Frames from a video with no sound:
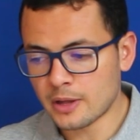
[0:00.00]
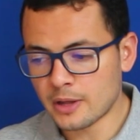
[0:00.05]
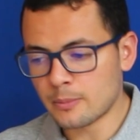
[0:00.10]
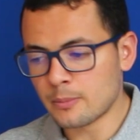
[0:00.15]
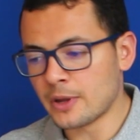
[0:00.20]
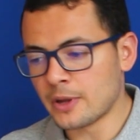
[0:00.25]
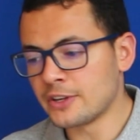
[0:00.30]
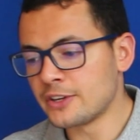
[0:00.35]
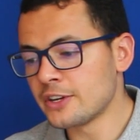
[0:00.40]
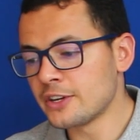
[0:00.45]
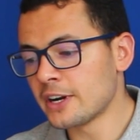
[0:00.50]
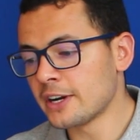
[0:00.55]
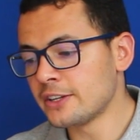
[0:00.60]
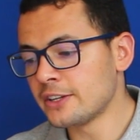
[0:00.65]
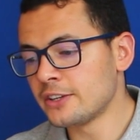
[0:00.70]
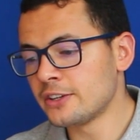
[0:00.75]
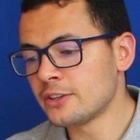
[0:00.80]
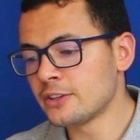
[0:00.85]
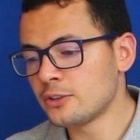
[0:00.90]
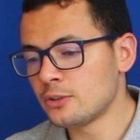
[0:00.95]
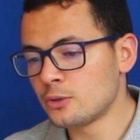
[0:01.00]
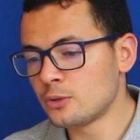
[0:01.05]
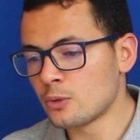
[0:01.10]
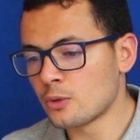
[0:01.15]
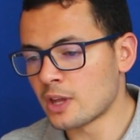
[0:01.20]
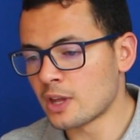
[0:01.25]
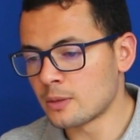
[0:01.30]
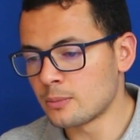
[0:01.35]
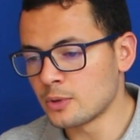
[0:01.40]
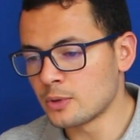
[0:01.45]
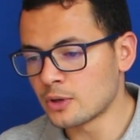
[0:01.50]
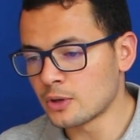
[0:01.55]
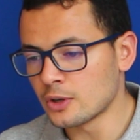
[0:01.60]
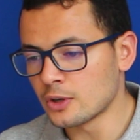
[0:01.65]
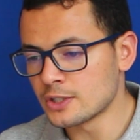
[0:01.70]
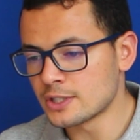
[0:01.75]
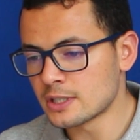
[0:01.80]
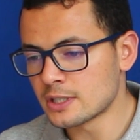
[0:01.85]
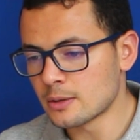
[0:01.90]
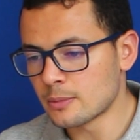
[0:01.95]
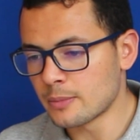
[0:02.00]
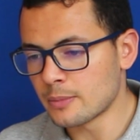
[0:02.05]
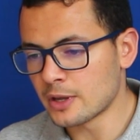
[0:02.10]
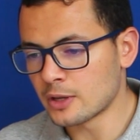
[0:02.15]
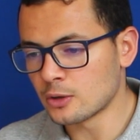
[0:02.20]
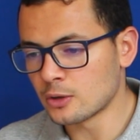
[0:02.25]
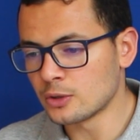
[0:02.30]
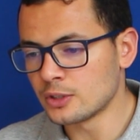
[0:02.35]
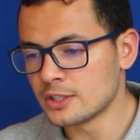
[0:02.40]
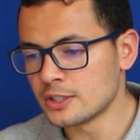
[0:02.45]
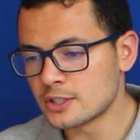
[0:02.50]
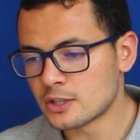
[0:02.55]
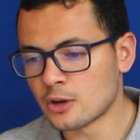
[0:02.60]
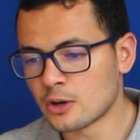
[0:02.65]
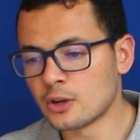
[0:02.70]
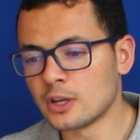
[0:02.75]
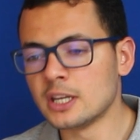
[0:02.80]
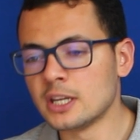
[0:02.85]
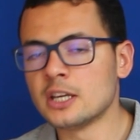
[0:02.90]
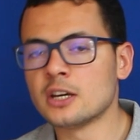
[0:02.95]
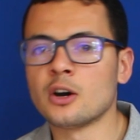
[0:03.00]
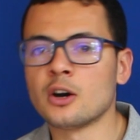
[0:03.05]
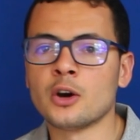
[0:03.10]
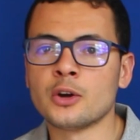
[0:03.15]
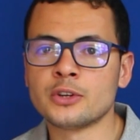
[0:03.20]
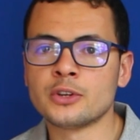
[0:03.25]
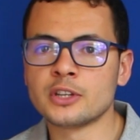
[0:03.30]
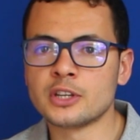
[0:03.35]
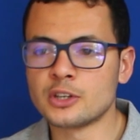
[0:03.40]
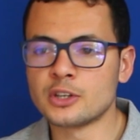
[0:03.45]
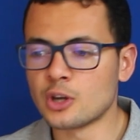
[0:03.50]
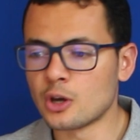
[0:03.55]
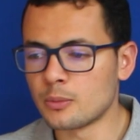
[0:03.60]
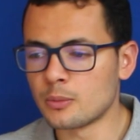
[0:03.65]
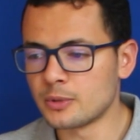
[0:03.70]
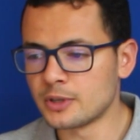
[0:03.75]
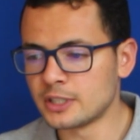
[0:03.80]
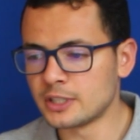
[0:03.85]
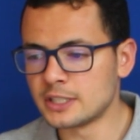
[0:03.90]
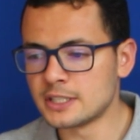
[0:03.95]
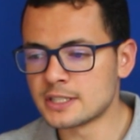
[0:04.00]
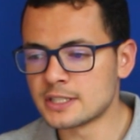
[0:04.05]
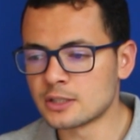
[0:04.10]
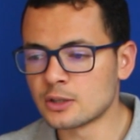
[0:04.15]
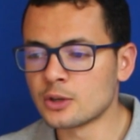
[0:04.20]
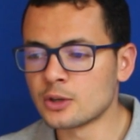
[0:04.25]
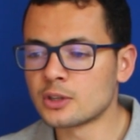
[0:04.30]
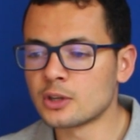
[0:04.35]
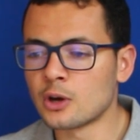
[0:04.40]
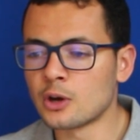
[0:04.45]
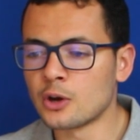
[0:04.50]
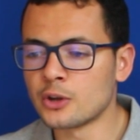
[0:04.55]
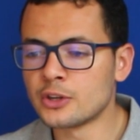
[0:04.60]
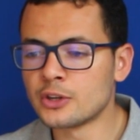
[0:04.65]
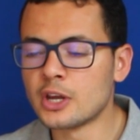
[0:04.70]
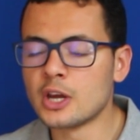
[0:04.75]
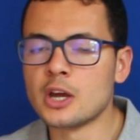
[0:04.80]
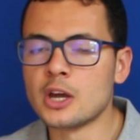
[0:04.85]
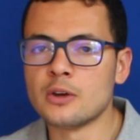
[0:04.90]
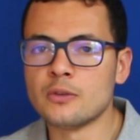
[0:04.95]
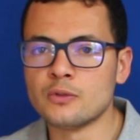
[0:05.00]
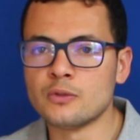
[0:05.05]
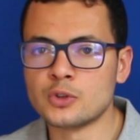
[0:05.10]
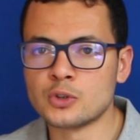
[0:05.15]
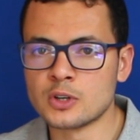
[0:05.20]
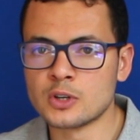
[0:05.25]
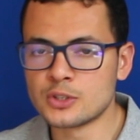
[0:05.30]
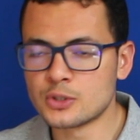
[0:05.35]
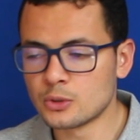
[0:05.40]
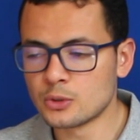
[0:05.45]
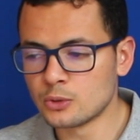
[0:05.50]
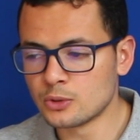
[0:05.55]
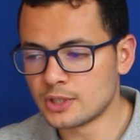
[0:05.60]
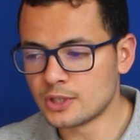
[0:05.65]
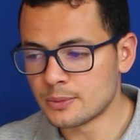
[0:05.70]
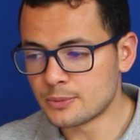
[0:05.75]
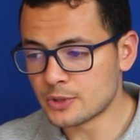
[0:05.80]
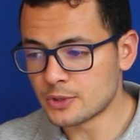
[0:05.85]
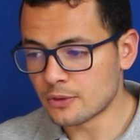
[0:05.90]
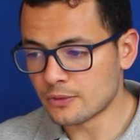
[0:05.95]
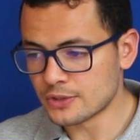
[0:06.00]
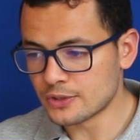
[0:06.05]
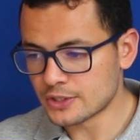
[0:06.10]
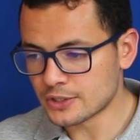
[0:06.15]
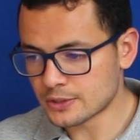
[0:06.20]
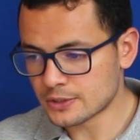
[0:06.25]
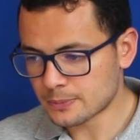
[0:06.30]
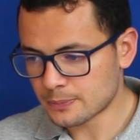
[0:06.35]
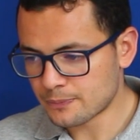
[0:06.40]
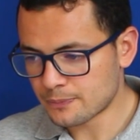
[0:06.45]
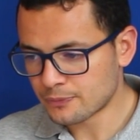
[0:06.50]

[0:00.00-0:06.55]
but here I didn't do that because my code is only on GitHub it is not on Visual Studio Team services